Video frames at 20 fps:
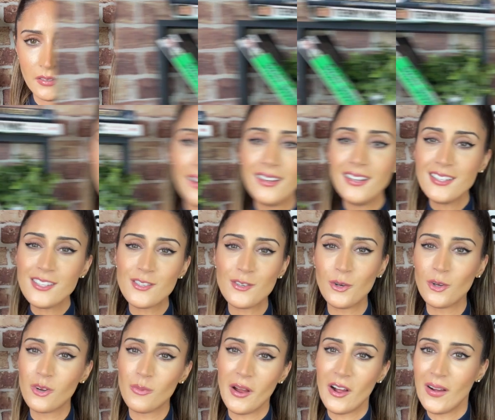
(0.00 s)
Now let's
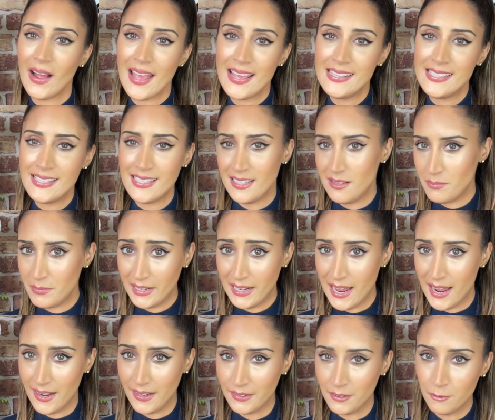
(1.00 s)
talk about AC
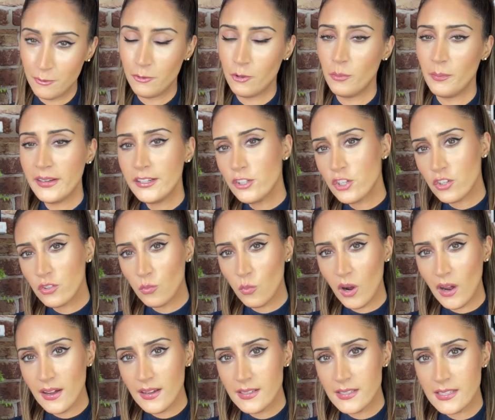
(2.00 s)
Milan.
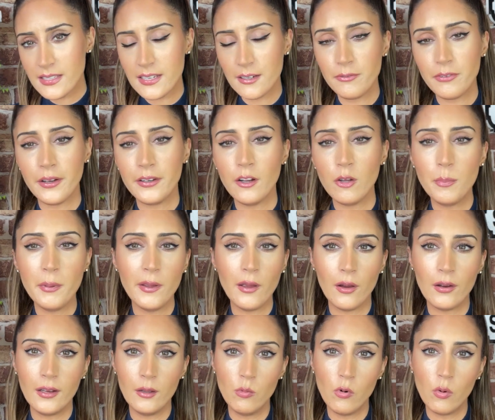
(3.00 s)
Formation-wise, Stefano
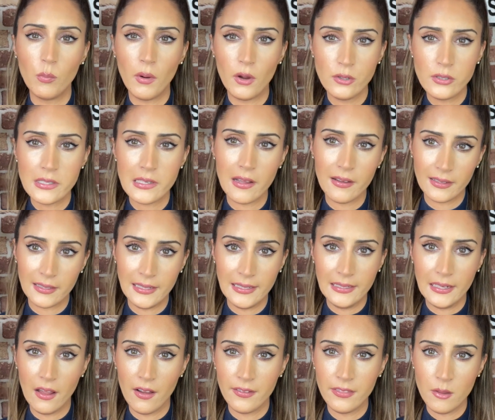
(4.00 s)
Pioli will most likely
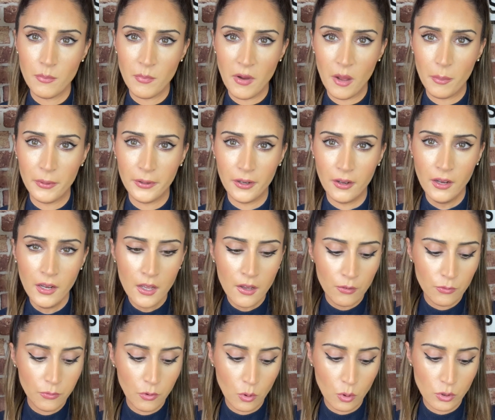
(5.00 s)
line them up in a
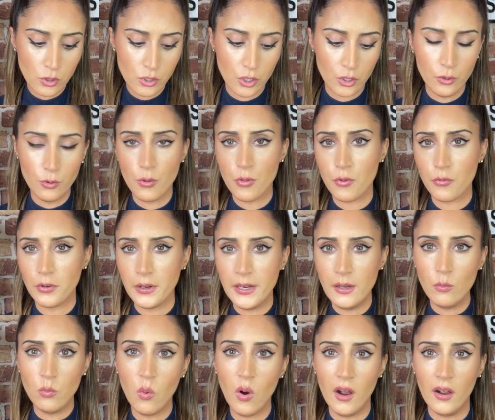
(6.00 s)

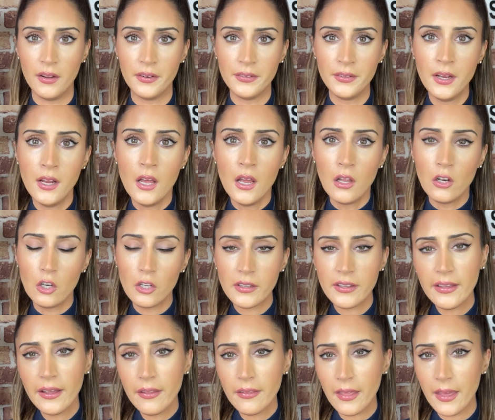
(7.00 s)
4-2-3-1.
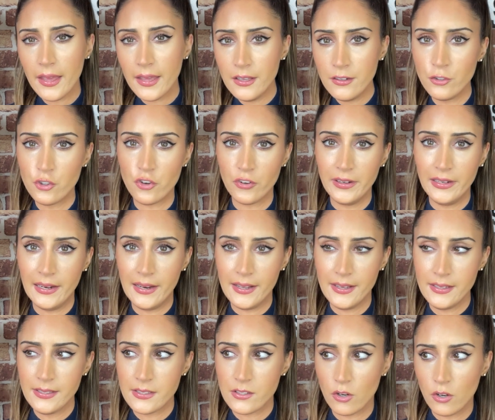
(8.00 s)
Looking at their injury
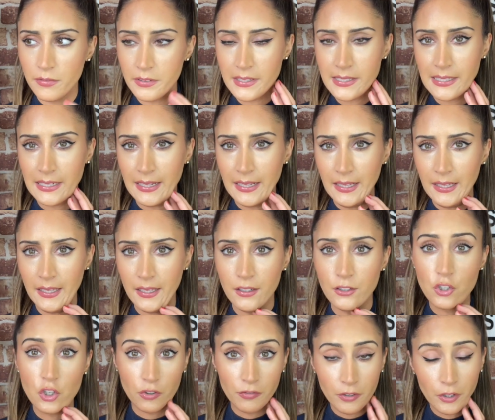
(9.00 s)
list, obviously
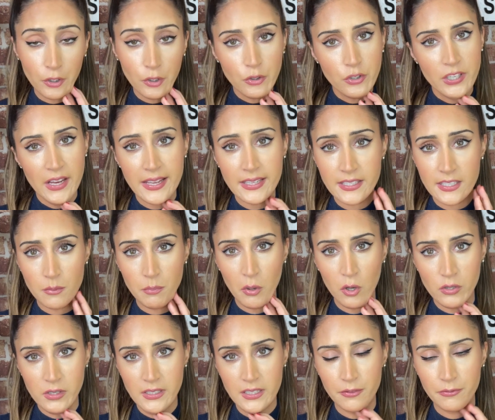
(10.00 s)
Giroud tested
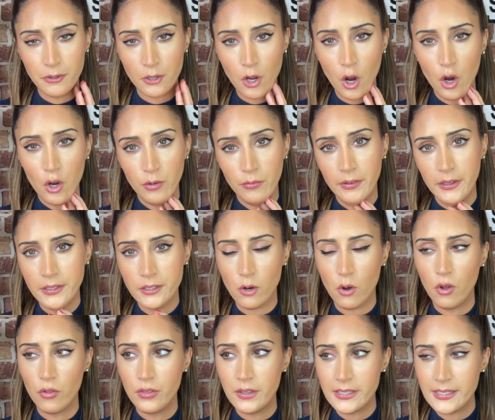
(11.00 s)
positive for COVID
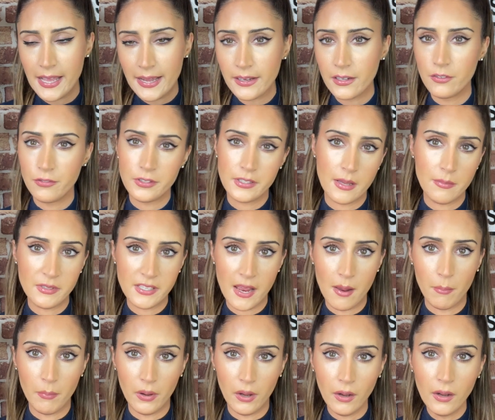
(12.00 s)
on the 2nd of
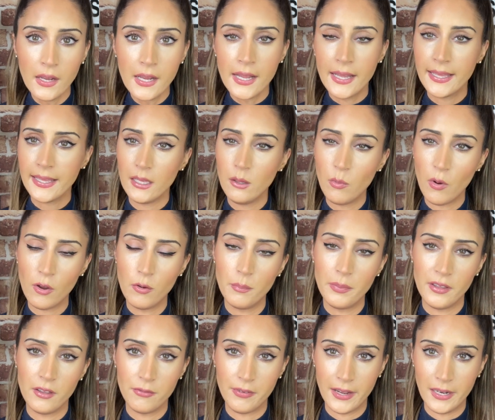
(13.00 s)
September. He won't
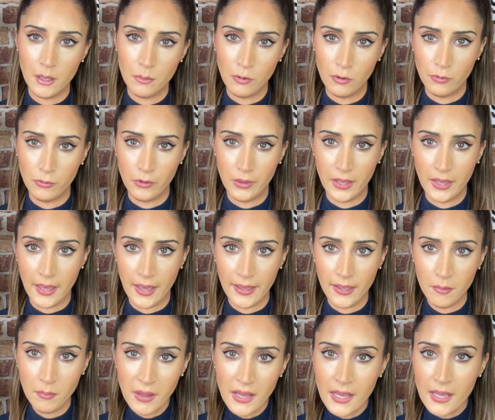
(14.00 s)
be available for the
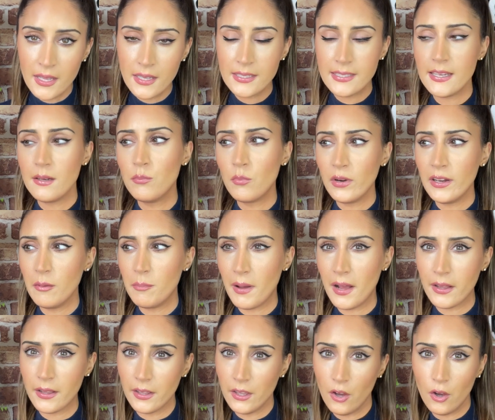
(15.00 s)
game. Timothy
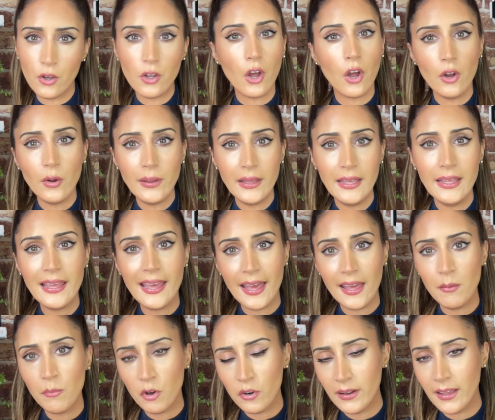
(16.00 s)
Bakayoko, he
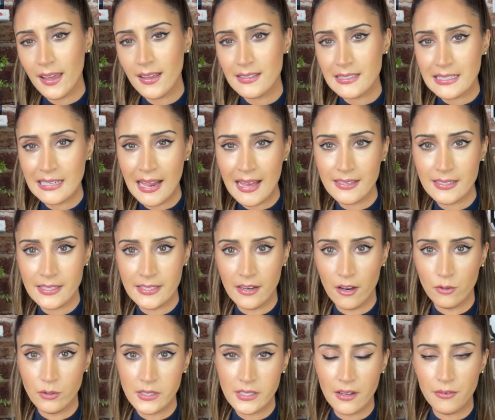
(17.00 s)
came on against Lazio
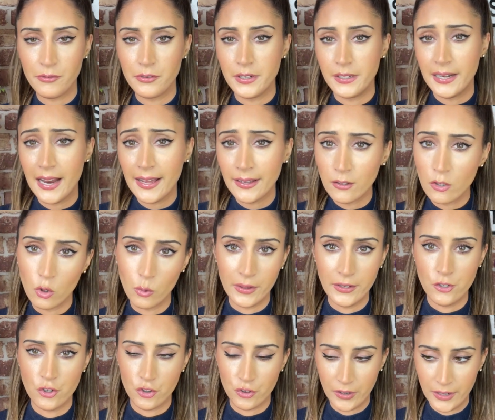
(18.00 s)
and suffered an ankle
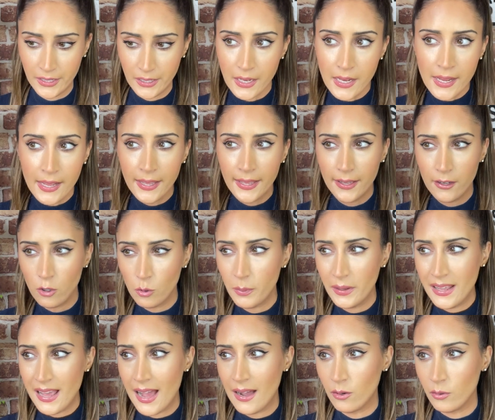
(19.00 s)
injury. He'll
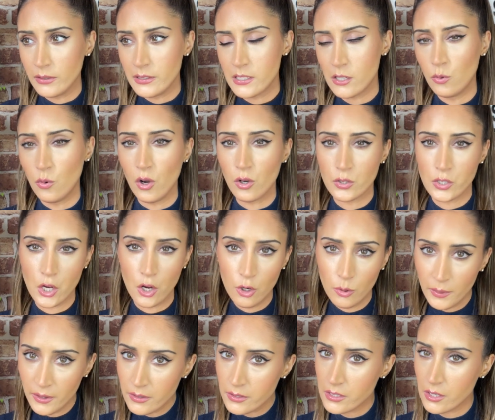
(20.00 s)
be out until
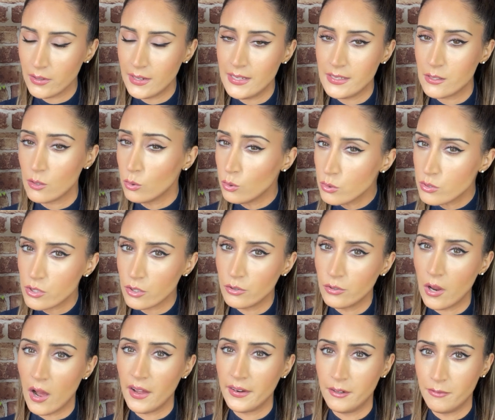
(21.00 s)
October, so he's also
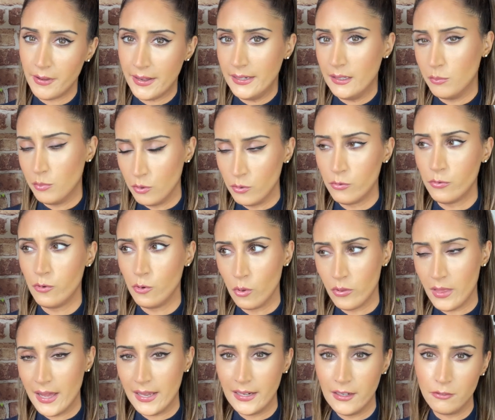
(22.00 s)
unavailable for
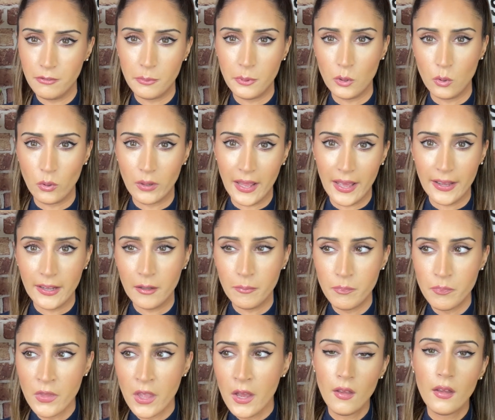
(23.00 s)
that Liverpool
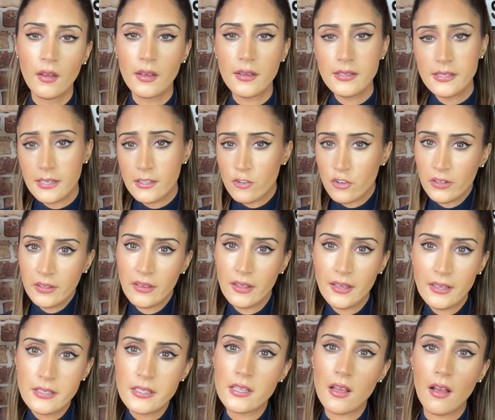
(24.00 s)
game. Considering
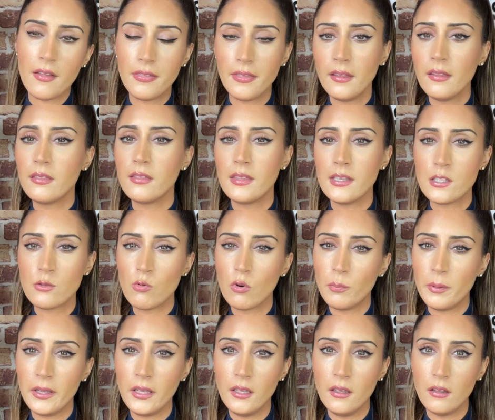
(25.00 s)
this, I think this will
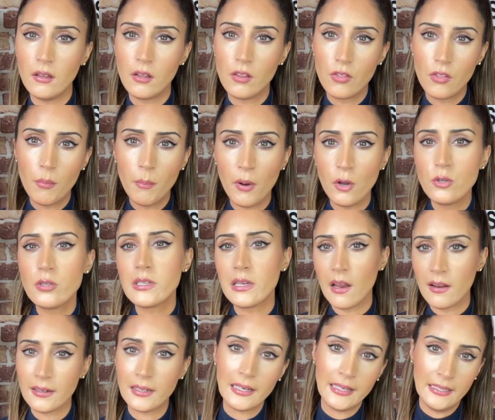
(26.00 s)
be the most
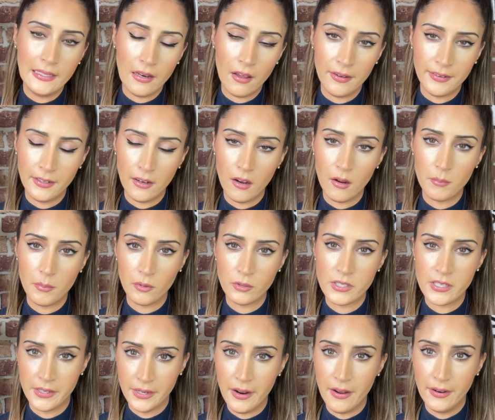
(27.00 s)
likely lineup
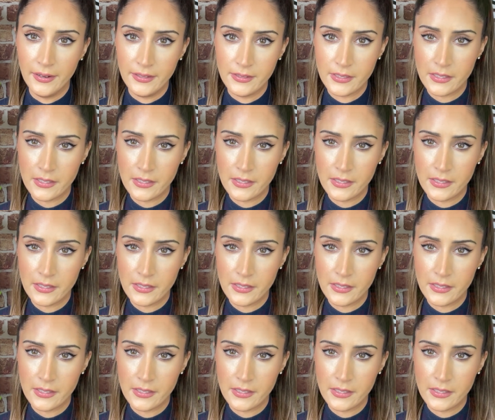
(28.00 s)
tonight.